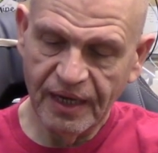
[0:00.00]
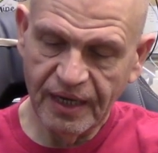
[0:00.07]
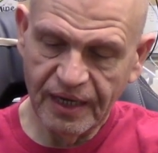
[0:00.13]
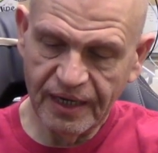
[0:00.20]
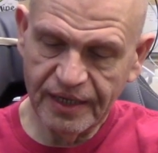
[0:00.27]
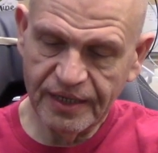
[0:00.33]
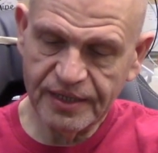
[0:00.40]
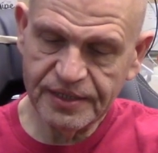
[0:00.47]

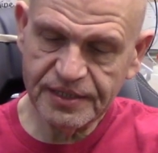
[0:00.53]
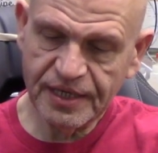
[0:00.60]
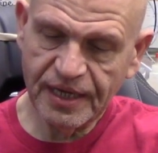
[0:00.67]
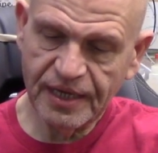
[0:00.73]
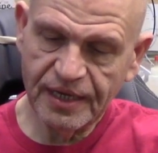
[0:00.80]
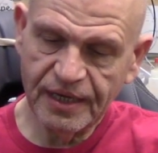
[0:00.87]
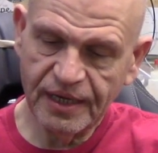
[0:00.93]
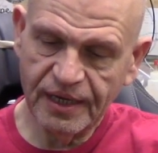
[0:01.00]
It is
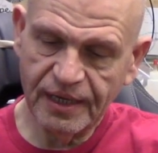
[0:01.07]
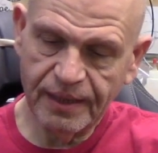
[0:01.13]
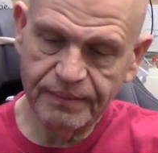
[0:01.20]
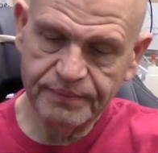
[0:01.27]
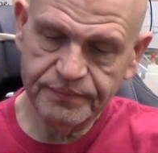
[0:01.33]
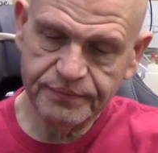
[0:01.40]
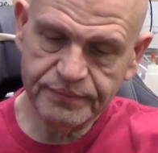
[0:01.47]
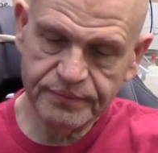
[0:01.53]
a uh,
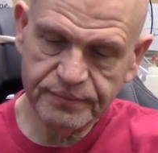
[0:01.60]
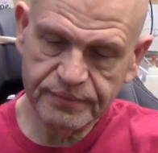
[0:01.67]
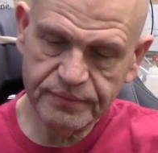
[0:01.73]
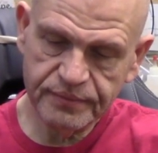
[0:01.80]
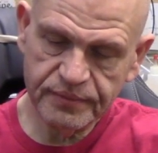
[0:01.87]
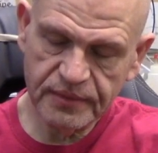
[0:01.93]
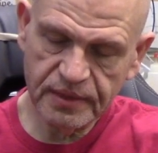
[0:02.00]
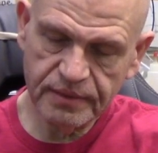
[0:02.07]

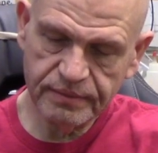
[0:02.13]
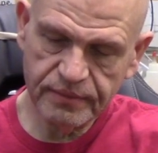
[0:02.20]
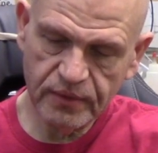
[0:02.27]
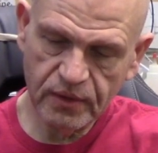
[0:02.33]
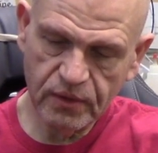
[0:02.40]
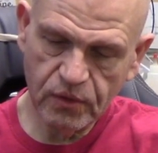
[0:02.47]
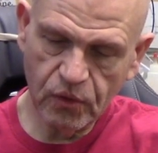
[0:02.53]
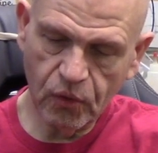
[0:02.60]

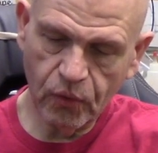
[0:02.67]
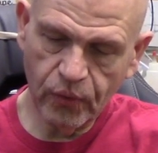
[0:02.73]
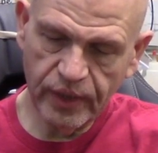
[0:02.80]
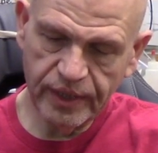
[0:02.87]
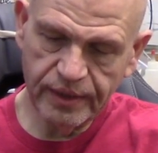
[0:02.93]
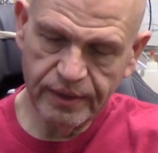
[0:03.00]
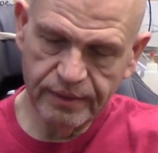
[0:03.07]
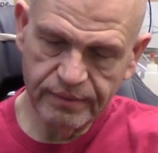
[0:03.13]

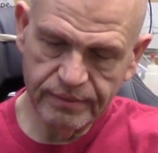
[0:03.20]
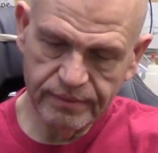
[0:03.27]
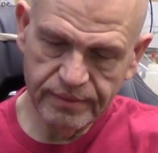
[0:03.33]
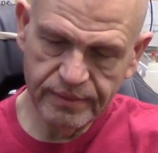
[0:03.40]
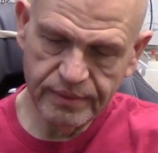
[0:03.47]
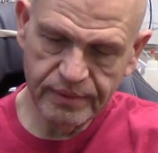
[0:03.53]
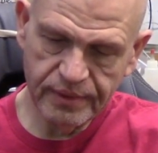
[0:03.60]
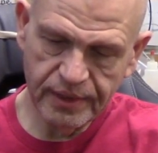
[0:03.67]
coin,
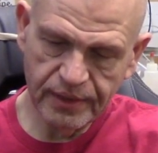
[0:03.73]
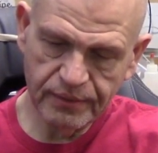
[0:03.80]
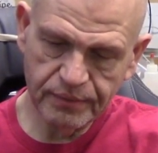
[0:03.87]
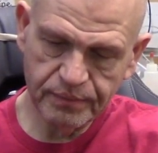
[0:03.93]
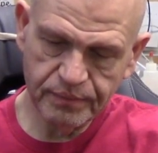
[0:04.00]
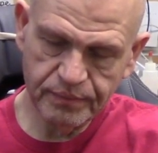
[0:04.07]
you know,